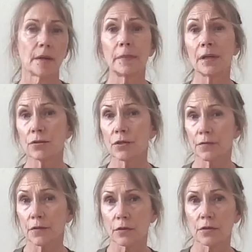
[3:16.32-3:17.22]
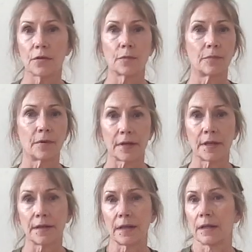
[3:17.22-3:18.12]
Because of course the
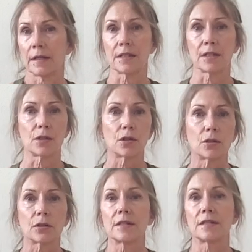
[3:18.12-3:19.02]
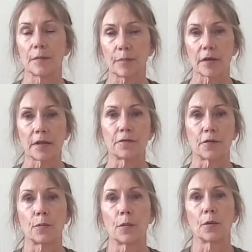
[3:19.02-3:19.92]
breathing is not separate
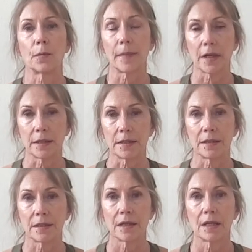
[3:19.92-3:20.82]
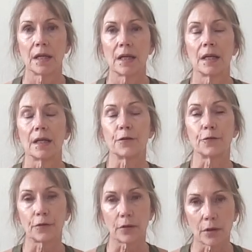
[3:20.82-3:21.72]
from our mind. It
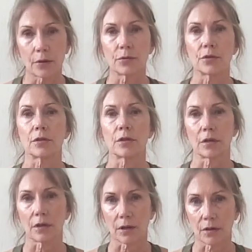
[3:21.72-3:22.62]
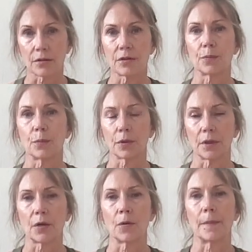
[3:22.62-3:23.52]
follows a lot what
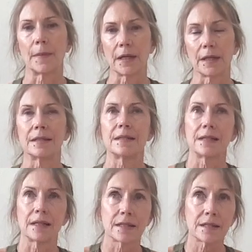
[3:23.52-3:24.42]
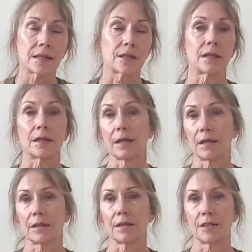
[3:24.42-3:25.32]
our mind says, and
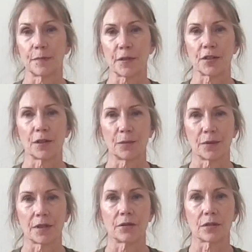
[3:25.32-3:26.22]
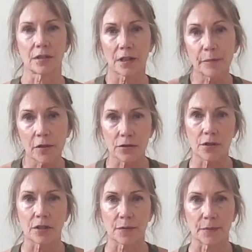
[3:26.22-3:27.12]
especially what our
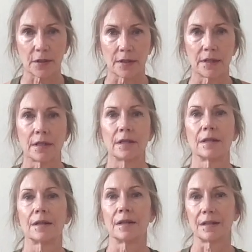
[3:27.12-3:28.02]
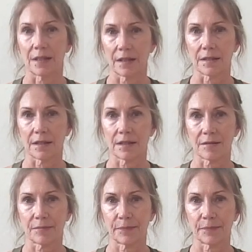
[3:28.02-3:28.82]
subconscious mind tells us.